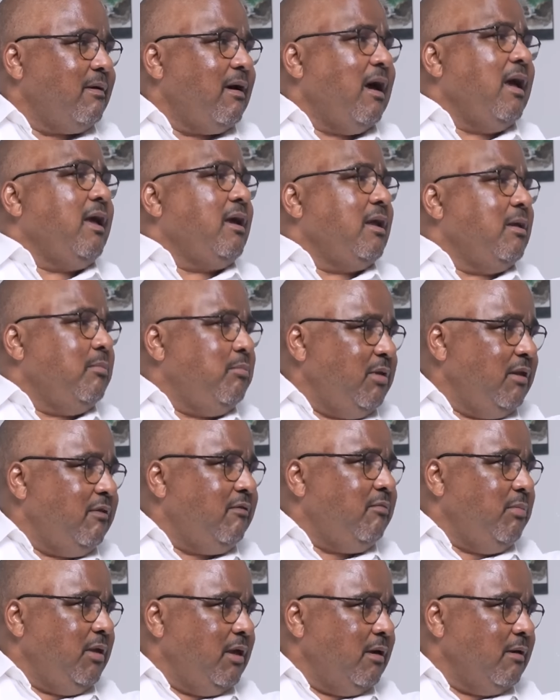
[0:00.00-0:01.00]
I can
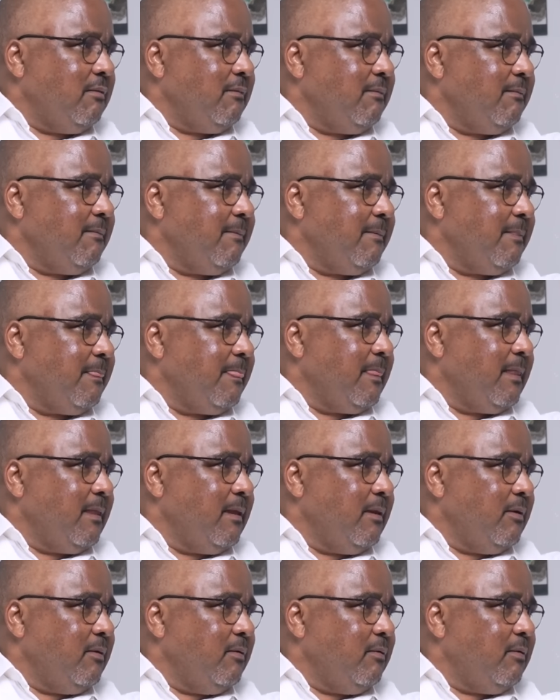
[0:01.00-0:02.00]
beat Biya.
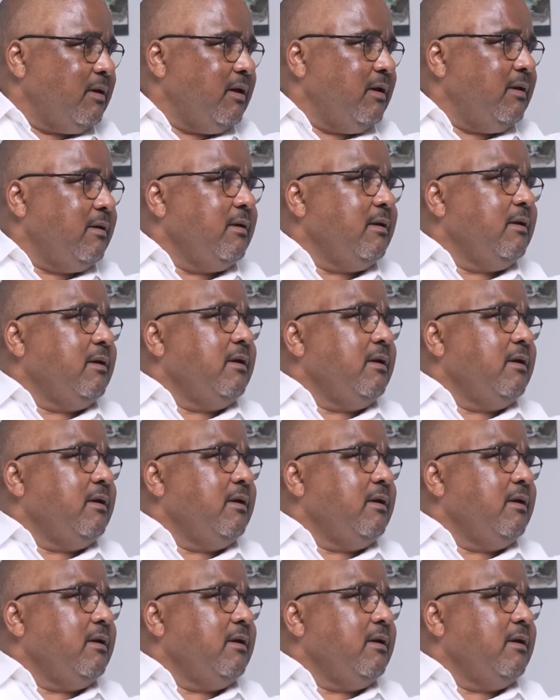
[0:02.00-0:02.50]
Okay?